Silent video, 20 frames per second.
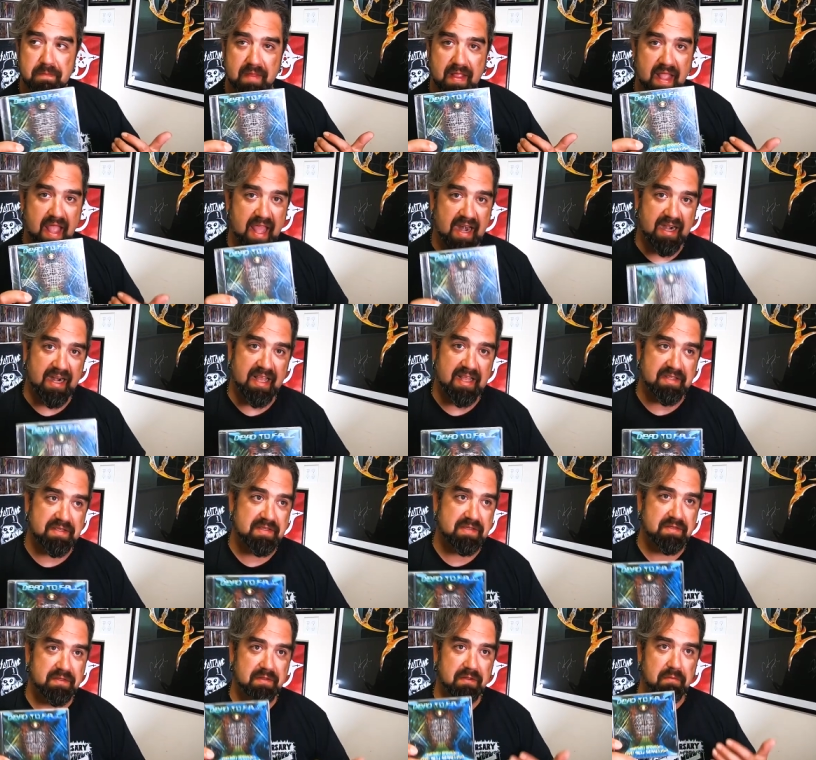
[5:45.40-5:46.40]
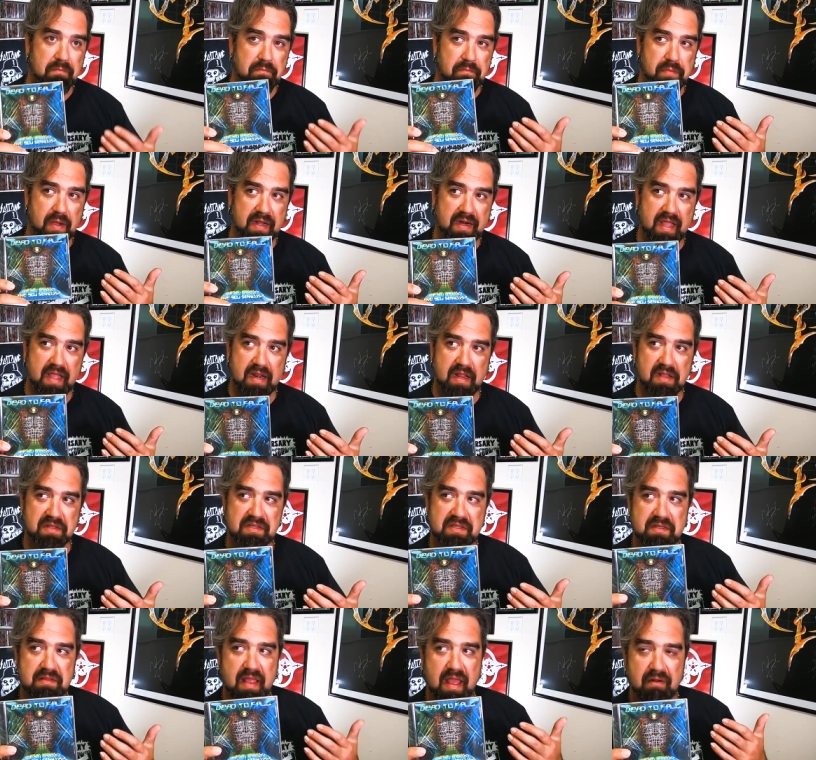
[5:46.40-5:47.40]
And it is. But it
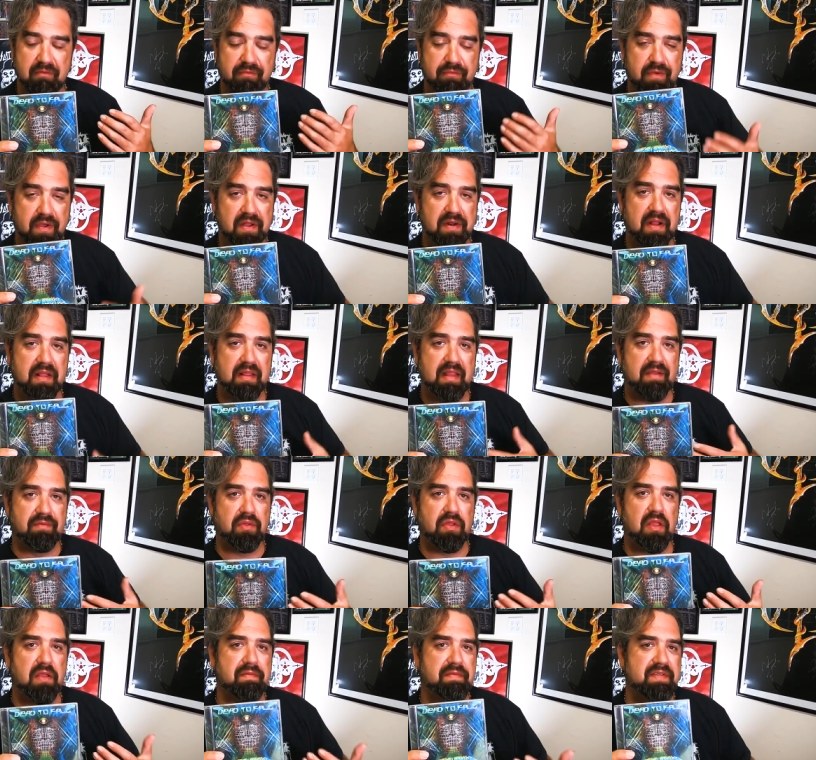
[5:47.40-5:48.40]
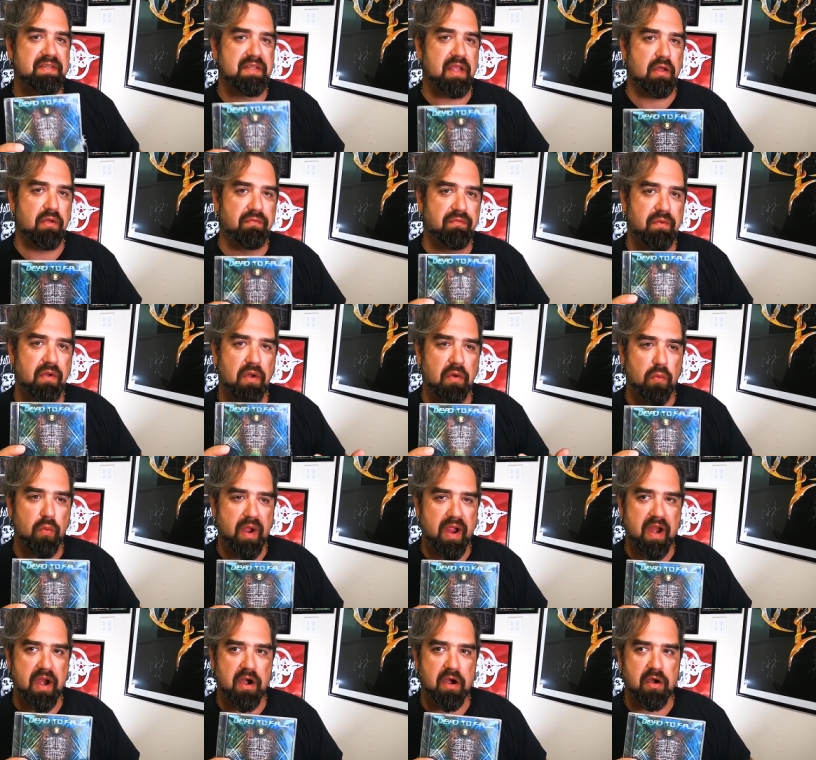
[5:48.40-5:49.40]
is that fun level of
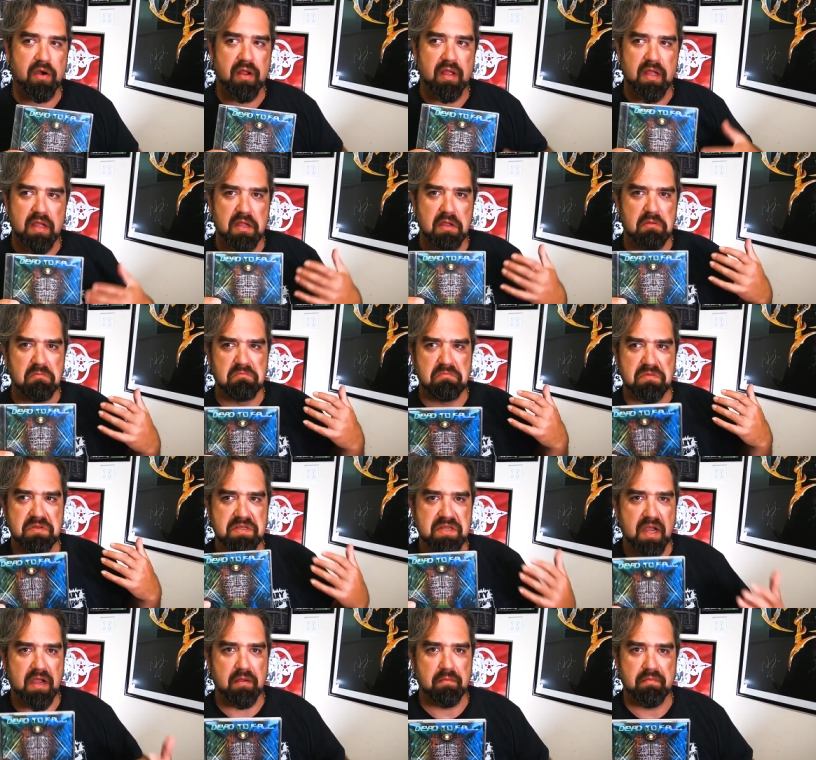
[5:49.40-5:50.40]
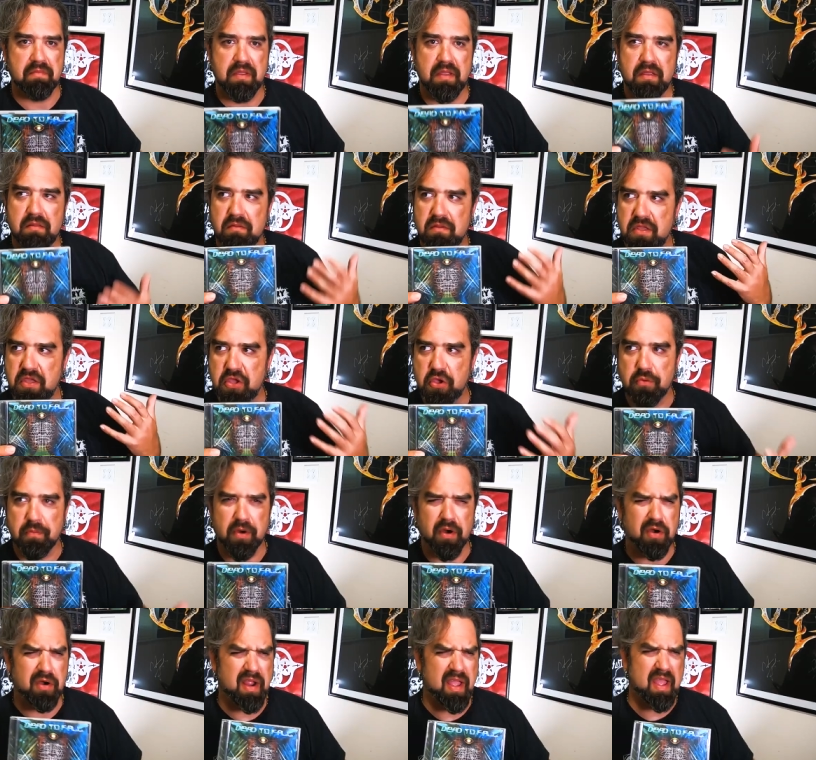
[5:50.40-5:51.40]
self-aware, dumb
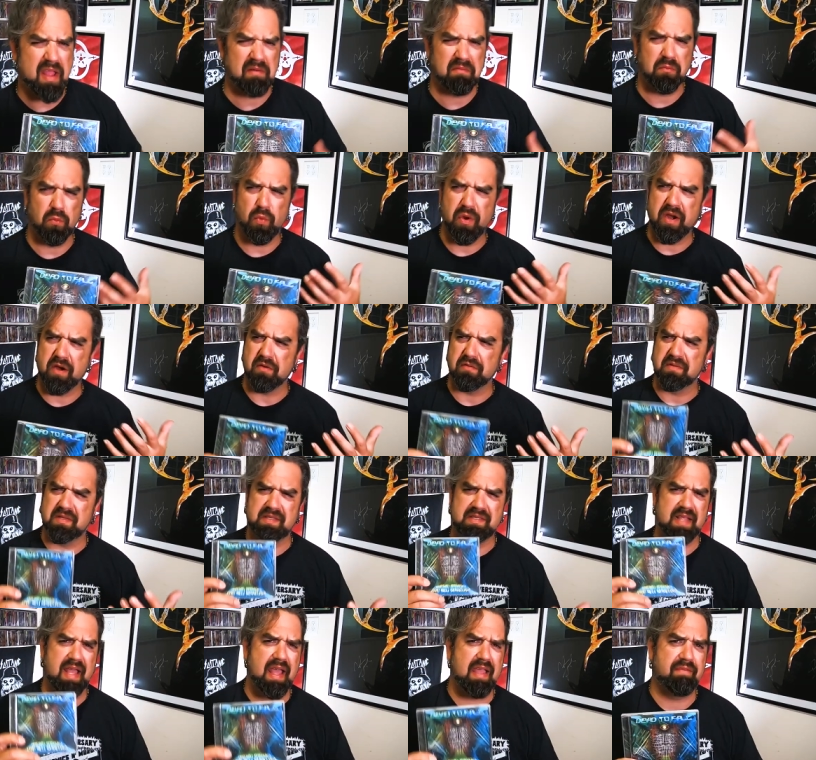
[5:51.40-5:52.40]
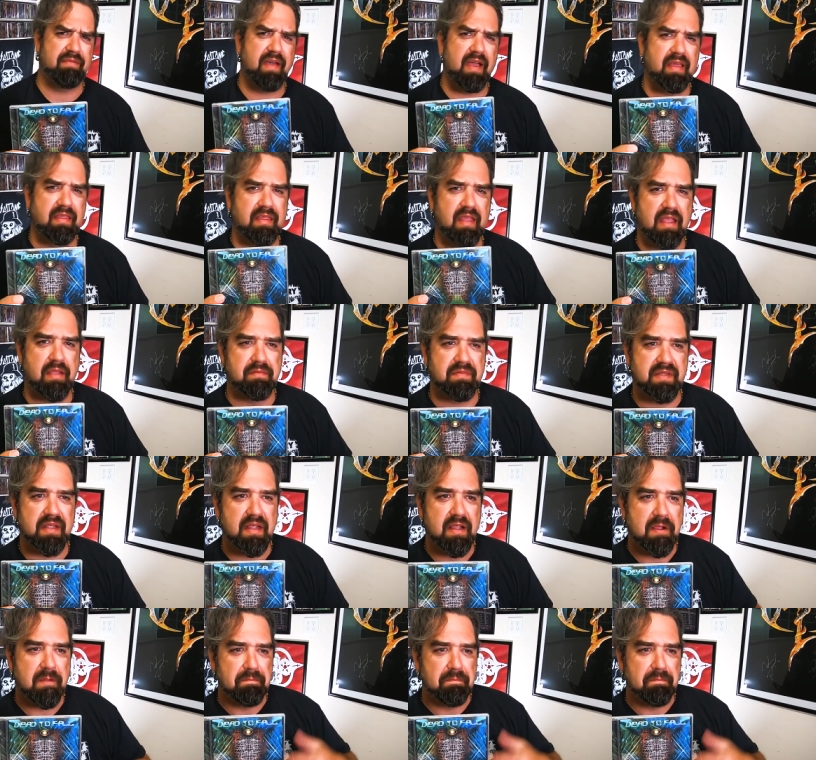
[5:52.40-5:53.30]
humor and weird sci-fi themes.